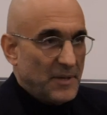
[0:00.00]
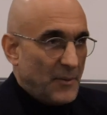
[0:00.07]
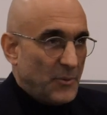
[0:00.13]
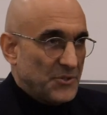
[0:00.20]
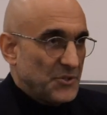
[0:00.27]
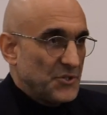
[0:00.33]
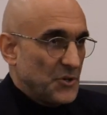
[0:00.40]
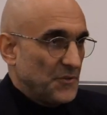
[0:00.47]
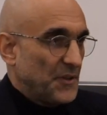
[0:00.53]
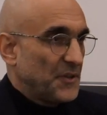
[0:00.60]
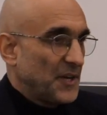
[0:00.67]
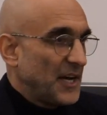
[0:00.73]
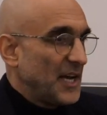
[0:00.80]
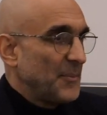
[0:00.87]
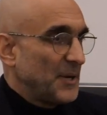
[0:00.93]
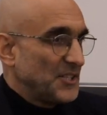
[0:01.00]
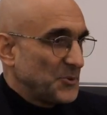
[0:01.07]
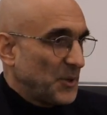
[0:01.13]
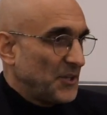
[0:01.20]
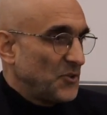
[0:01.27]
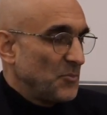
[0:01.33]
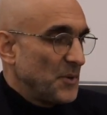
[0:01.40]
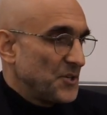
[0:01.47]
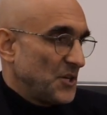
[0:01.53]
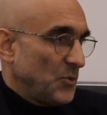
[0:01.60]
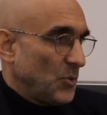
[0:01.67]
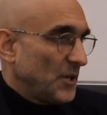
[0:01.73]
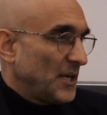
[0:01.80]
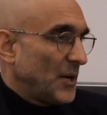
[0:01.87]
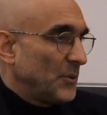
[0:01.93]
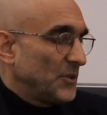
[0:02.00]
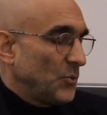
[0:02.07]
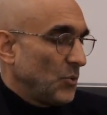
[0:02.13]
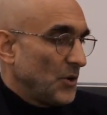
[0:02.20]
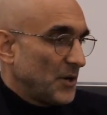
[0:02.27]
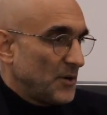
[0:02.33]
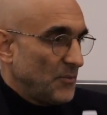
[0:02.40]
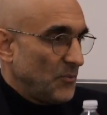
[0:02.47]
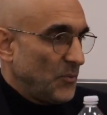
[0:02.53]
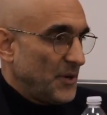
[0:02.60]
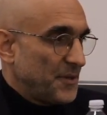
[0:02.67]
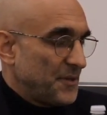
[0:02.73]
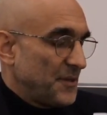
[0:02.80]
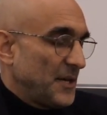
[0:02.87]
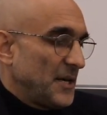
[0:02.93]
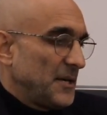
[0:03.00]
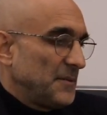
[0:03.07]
I wasn't sure at the time, but I just wanted to do mission work. I wanted to work with